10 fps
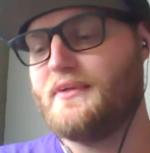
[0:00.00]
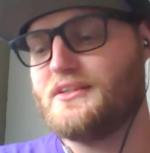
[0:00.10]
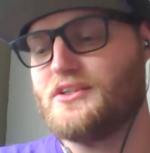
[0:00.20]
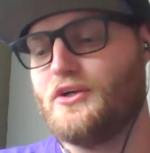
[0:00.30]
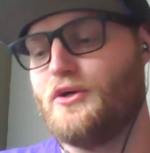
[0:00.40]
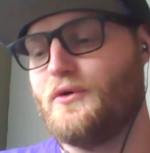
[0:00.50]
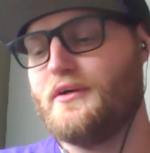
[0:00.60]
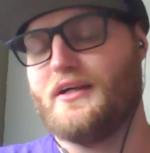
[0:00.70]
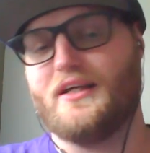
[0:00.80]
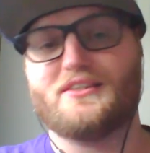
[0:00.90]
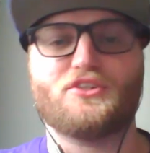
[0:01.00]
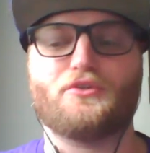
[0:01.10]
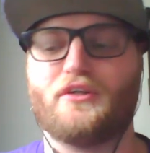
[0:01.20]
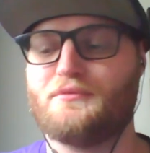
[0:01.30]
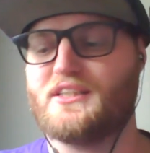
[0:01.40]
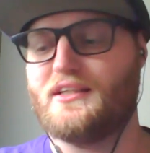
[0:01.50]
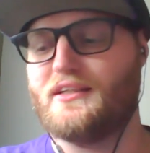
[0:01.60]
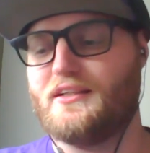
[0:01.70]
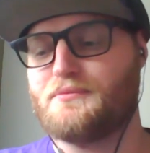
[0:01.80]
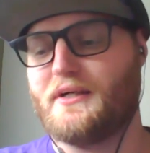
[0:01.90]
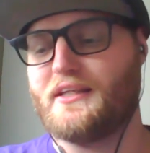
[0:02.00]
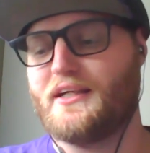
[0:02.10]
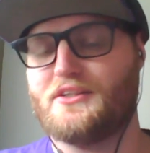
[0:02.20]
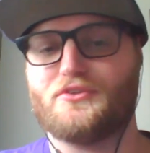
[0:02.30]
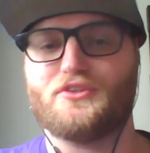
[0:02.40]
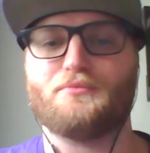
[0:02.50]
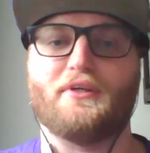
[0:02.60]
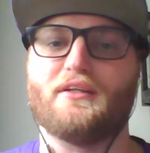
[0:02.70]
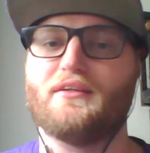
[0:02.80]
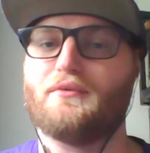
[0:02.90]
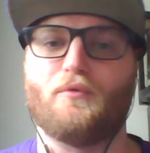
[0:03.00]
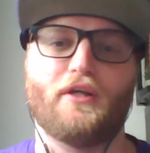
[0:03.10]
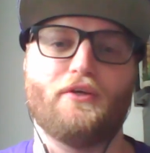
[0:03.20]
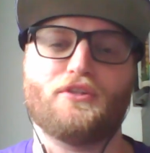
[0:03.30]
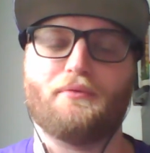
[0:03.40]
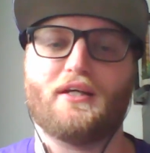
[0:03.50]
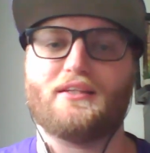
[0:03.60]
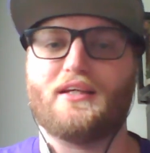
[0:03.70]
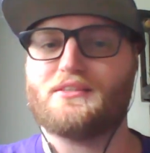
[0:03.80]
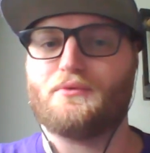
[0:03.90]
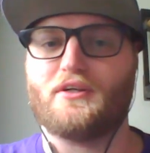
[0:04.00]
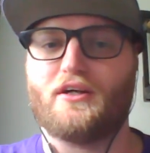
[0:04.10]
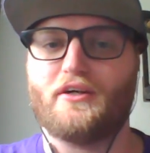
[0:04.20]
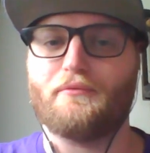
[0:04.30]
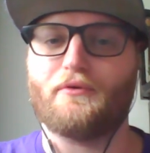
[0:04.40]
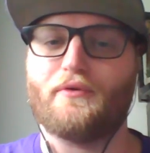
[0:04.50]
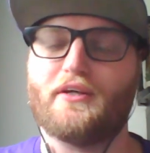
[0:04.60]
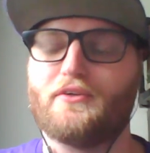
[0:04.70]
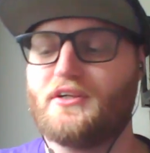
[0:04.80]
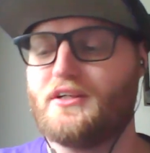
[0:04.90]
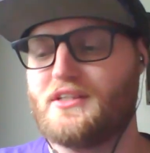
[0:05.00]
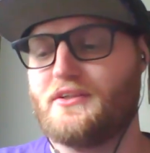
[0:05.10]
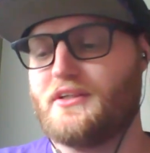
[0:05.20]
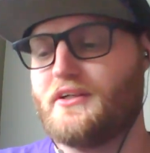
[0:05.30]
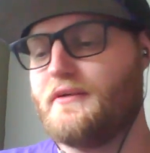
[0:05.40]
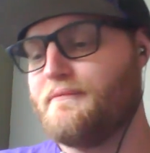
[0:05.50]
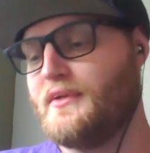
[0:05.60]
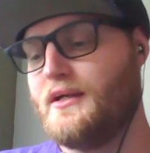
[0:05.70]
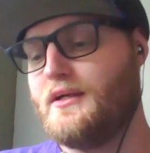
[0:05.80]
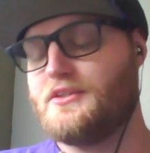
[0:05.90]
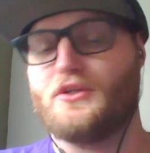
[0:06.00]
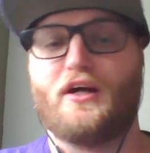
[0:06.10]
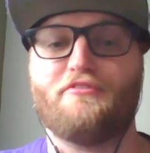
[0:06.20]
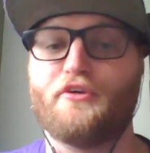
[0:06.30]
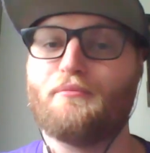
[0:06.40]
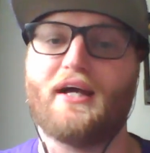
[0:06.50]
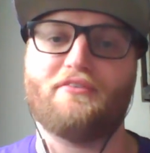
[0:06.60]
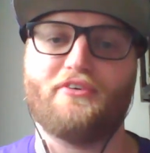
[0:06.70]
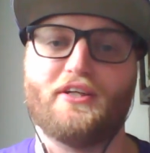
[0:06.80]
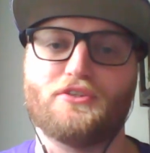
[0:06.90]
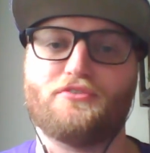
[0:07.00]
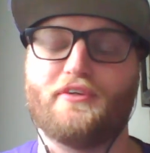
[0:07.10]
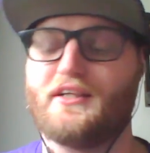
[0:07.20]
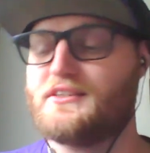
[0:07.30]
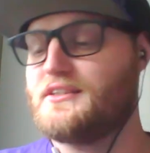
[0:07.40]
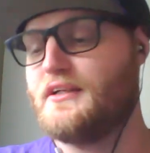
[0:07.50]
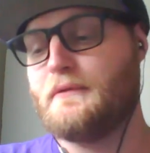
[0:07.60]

So it's extreme silliness by the Angels, but what do you expect? That's what Artie Moreno does out there. So I feel bad for Angels fans.